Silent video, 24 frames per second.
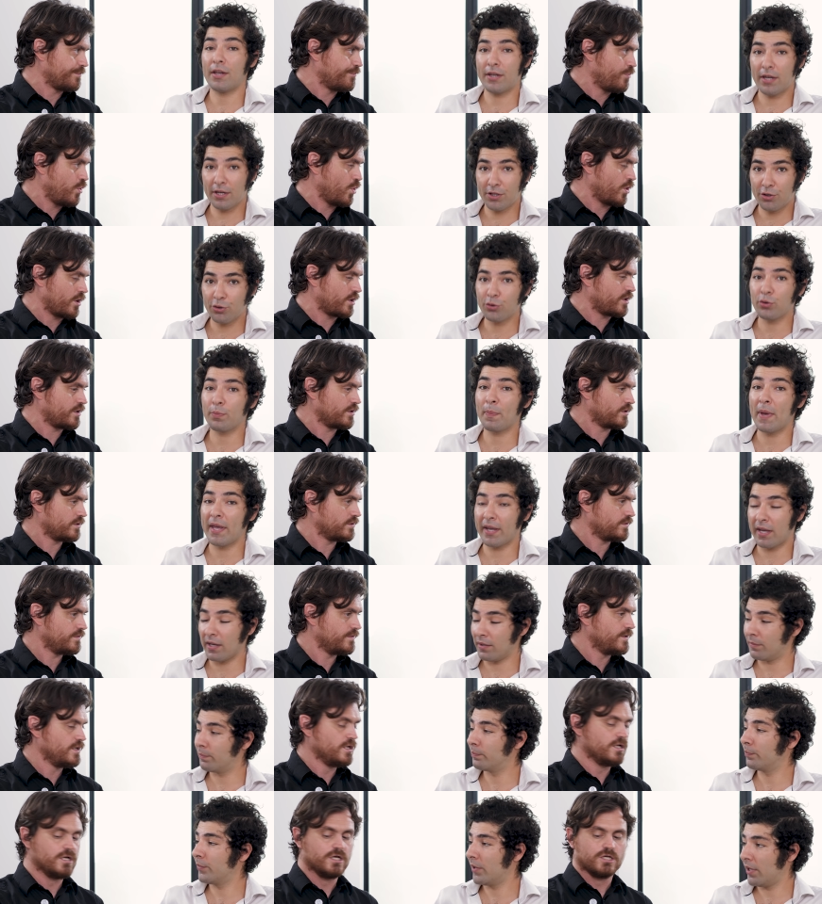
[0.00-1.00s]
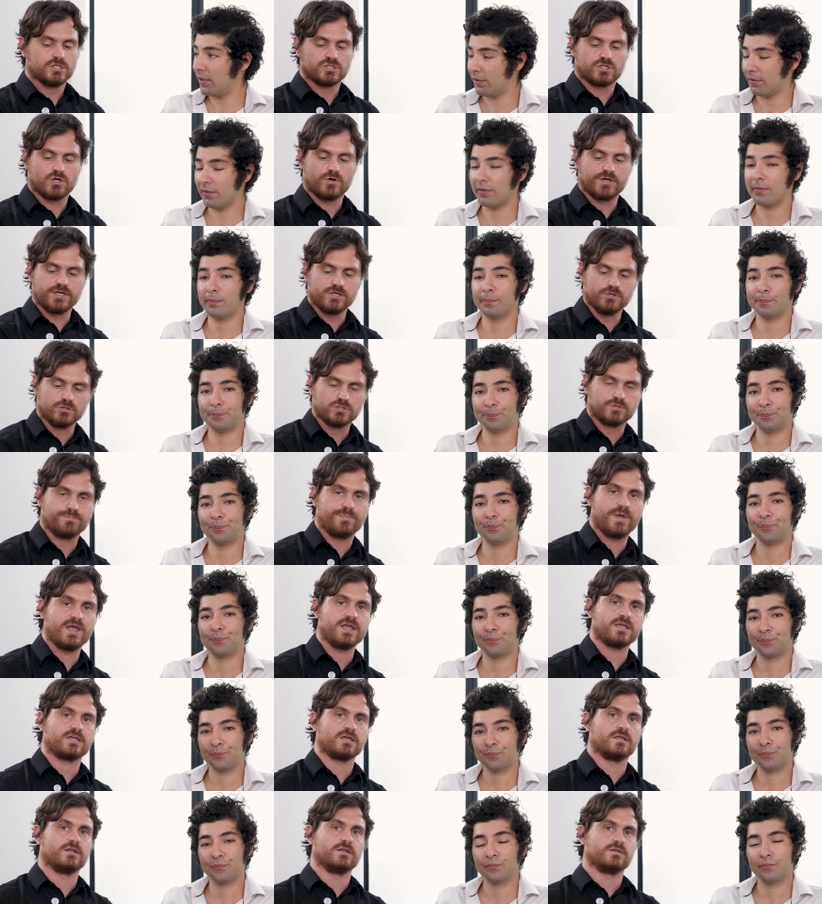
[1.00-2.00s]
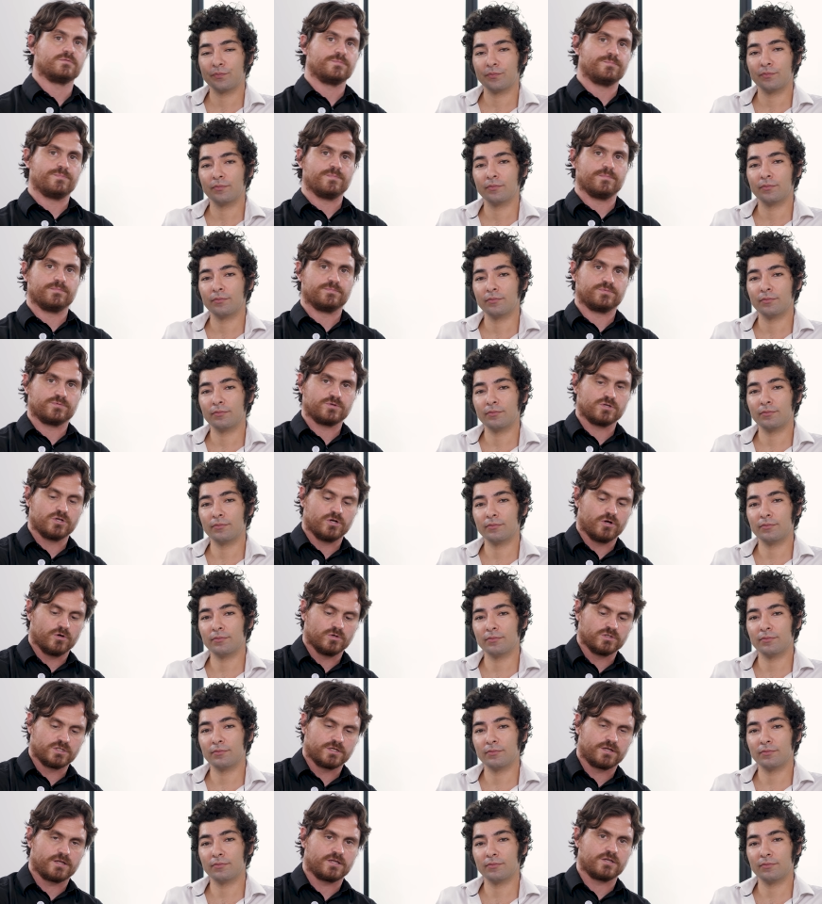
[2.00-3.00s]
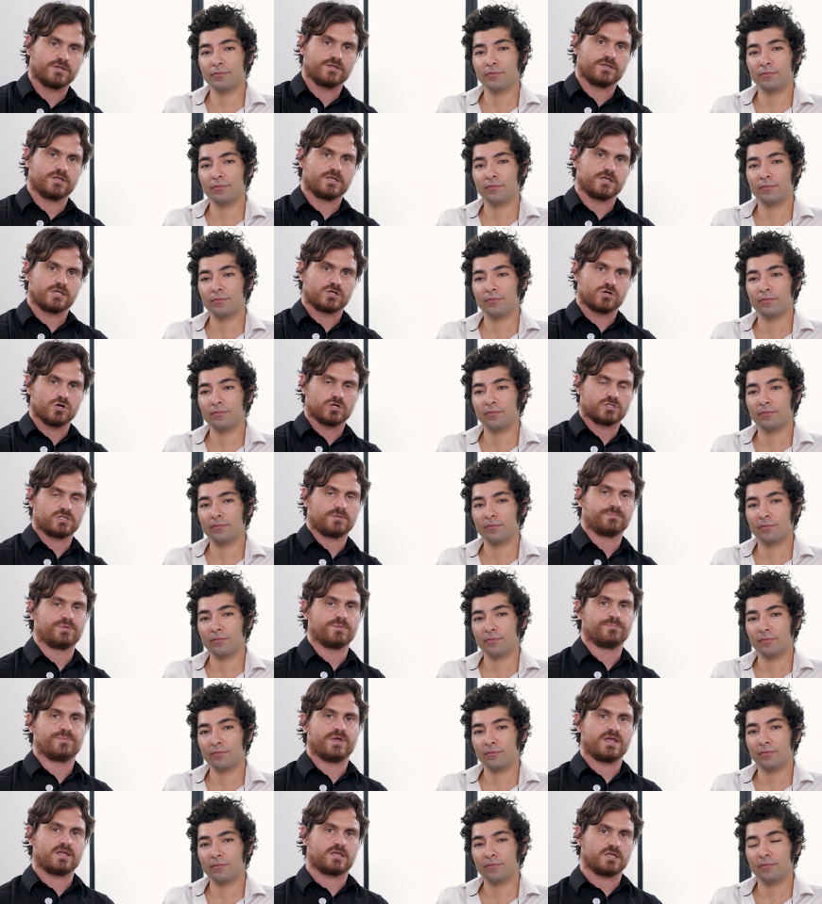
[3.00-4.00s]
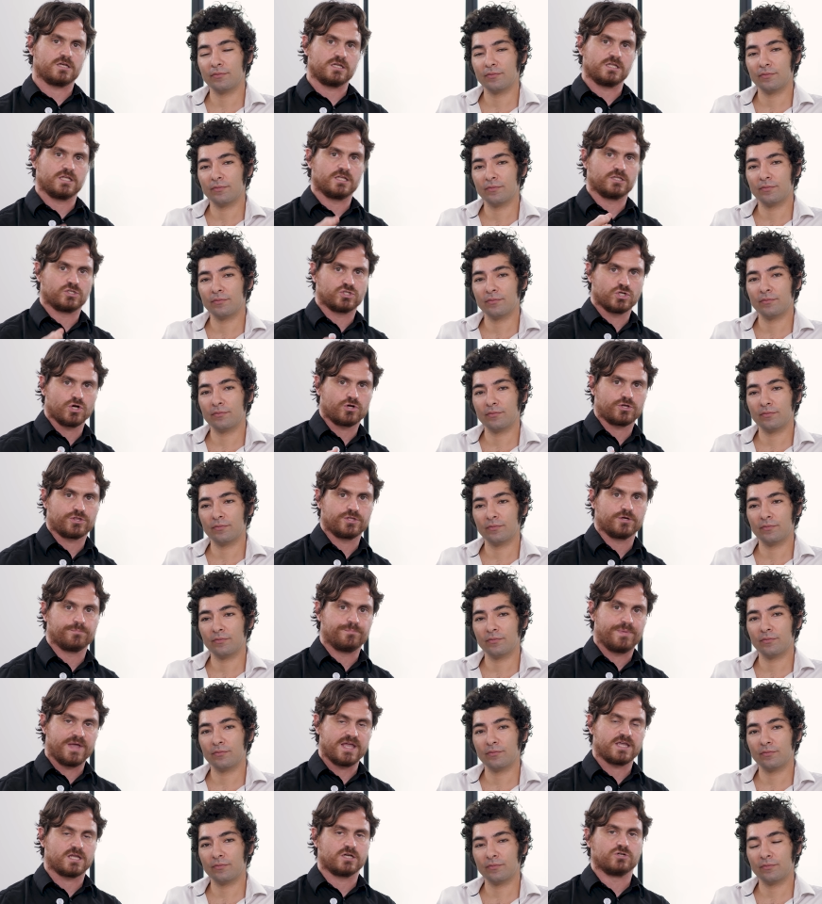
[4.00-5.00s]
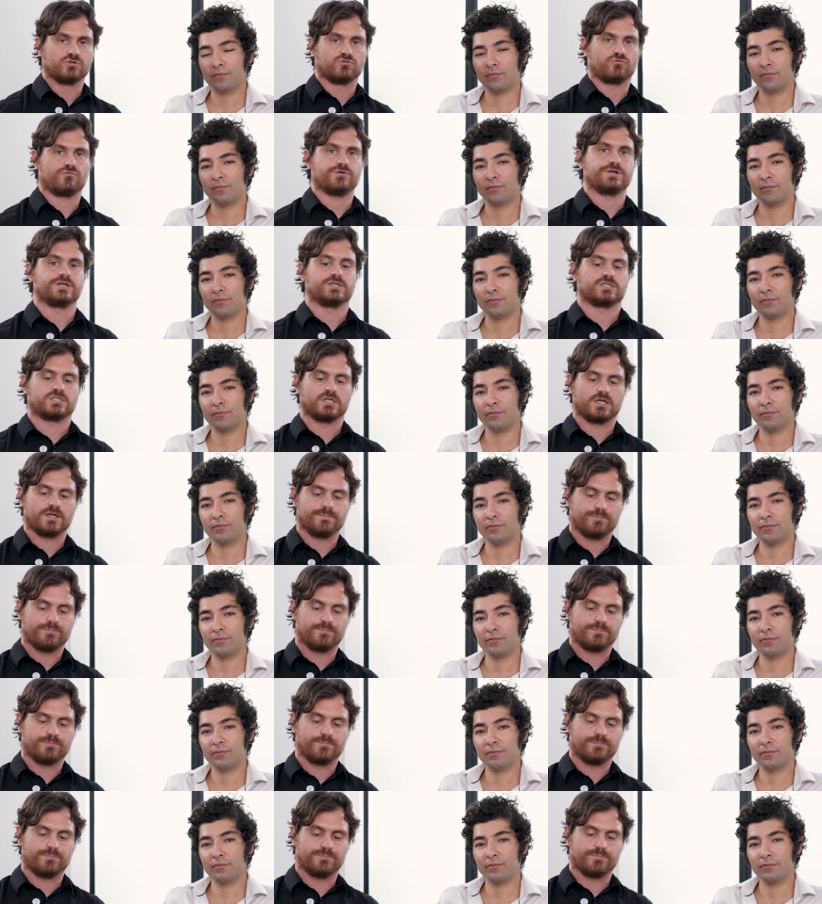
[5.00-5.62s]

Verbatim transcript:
Speaker 1: did use bacon. Yes. So he used bacon. You know, he, he cooked up the bacon. He took the bacon grease and he